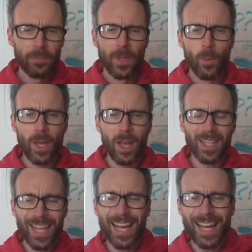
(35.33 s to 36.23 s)
We are
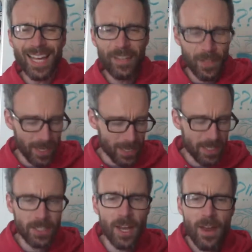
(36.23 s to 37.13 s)
live. It
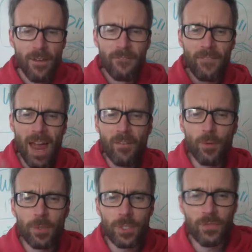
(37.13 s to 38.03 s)
is
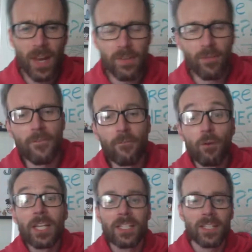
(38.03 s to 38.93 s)
everyone's favourite
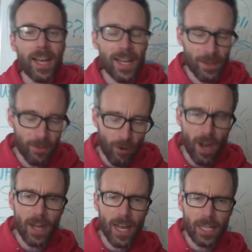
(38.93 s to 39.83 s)
Freestyle
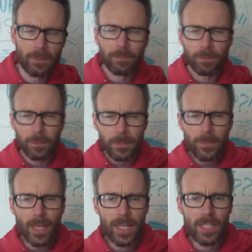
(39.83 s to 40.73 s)
Friday.
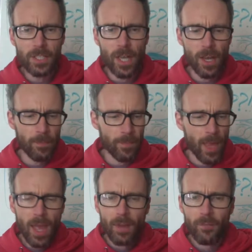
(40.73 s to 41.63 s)
It's
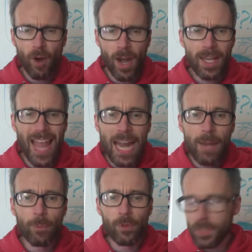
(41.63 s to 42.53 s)
Friday,
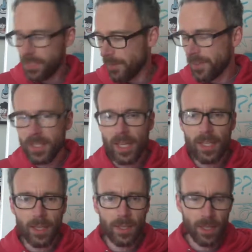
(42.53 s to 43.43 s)
April the
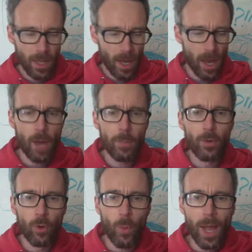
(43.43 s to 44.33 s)
17th. I hope
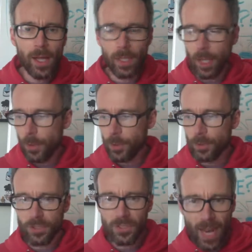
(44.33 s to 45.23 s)
you're all well. I hope you're all
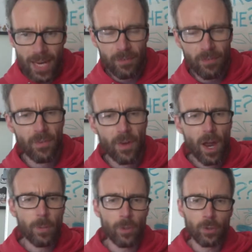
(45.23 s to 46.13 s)
safe. I
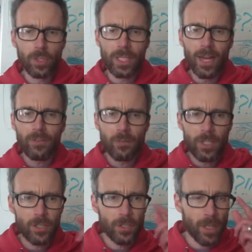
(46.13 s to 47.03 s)
hope you're all looking after
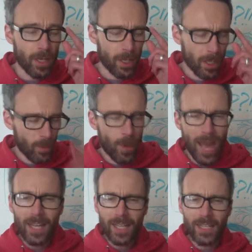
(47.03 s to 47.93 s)
each other. We're
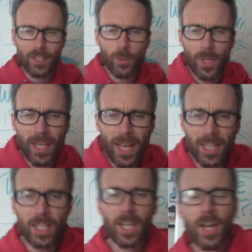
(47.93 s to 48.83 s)
heading into the
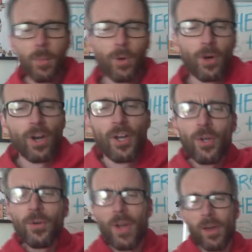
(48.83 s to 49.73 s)
weekend, but
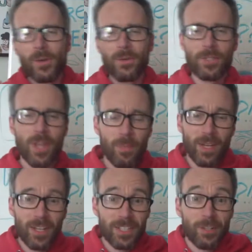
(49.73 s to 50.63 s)
who knows?
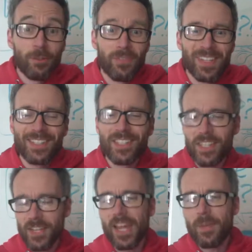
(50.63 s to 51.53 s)
Because it all feels the
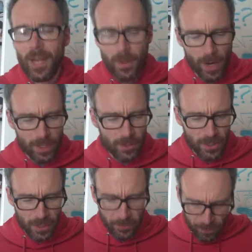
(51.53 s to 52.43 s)
same anyway, doesn't
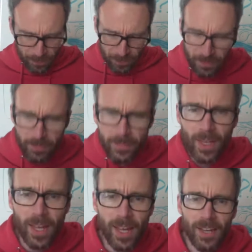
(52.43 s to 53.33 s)
it?
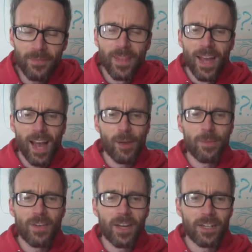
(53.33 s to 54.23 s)
I hope
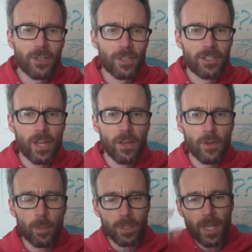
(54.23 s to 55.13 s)
you've had a good
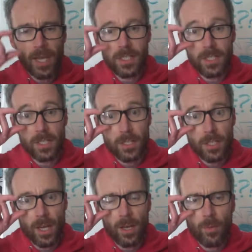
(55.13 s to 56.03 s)
couple of days since
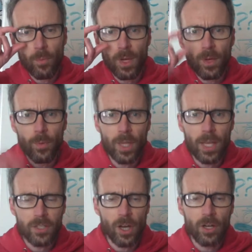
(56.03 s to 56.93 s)
we were
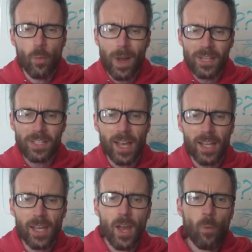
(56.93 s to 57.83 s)
last on
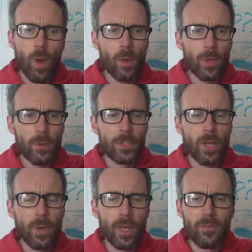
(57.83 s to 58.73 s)
Wednesday, where we were
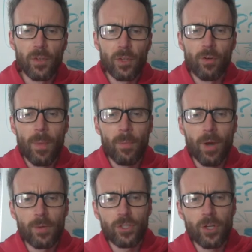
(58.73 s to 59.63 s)
doing, if you can remember, I
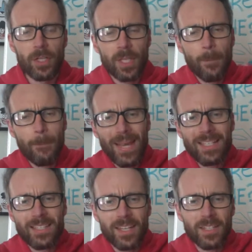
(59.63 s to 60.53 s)
was showing you the
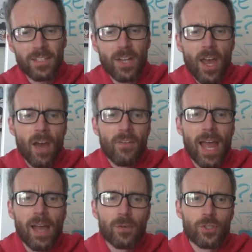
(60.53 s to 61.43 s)
basics of
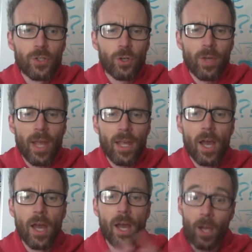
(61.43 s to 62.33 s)
how to create
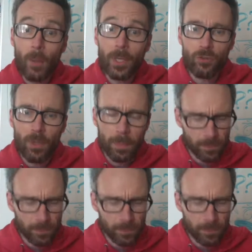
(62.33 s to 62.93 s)
a comic strip.